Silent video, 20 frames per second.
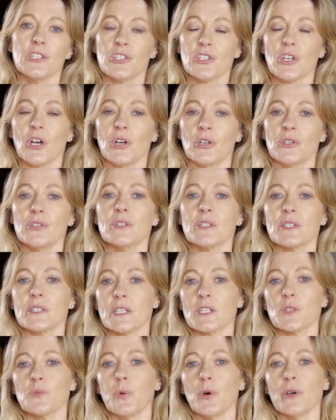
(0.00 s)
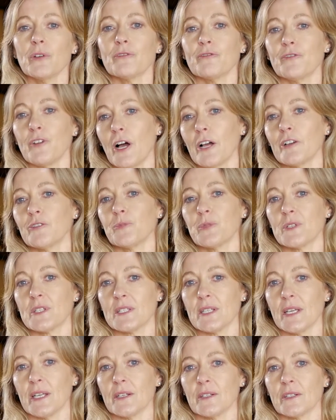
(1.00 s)
So
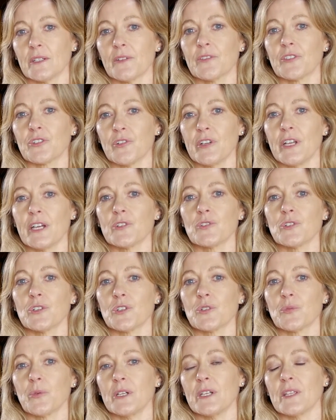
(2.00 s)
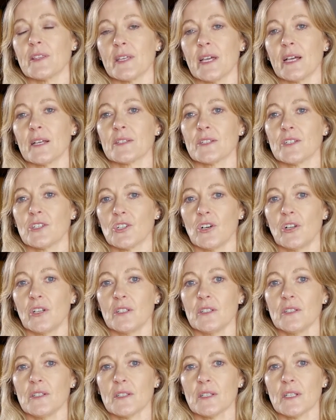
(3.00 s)
6.5% of
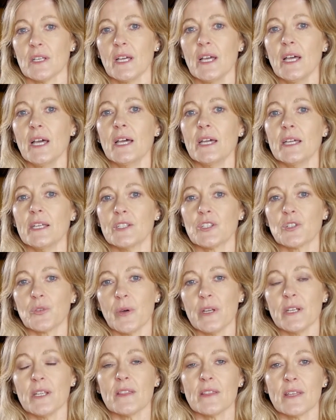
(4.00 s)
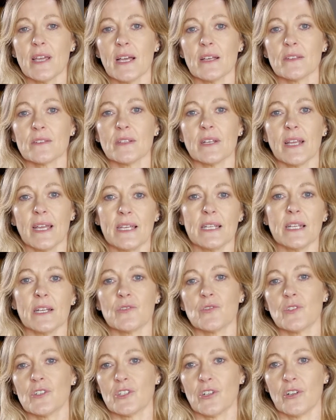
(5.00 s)
$320,000 is
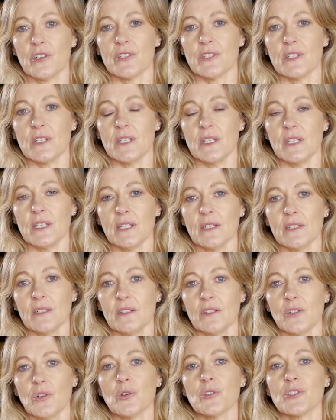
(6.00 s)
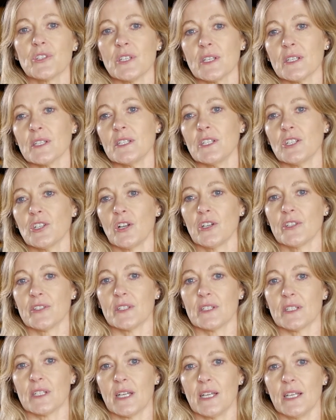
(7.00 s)
$20,800 a year, or $60
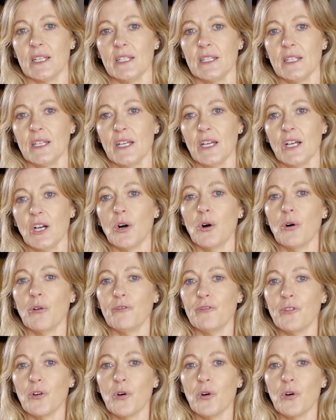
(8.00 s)
a day, or